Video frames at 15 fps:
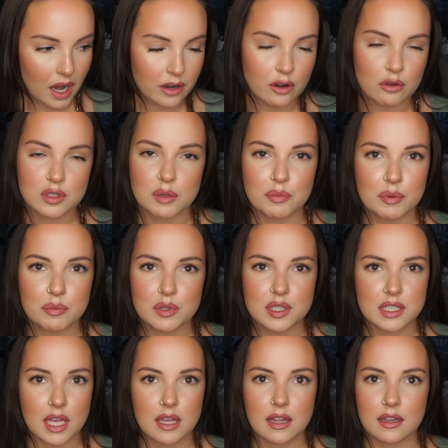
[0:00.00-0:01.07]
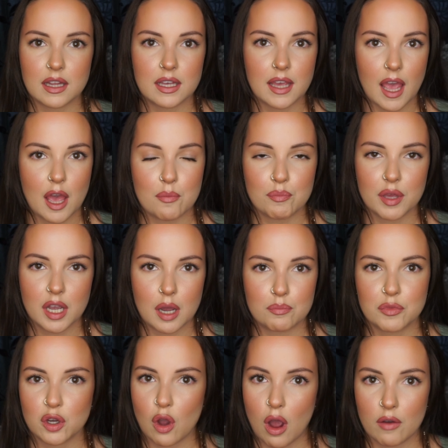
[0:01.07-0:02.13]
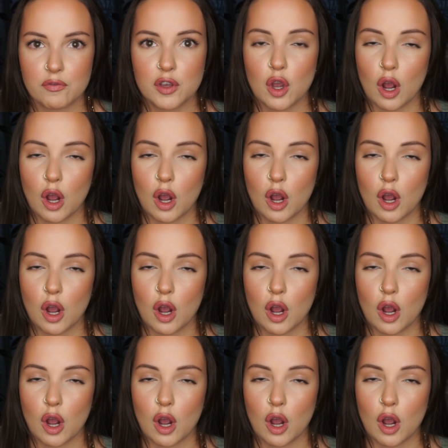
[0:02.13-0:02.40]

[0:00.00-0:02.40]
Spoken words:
I know some people say that they can't pick up the coffee.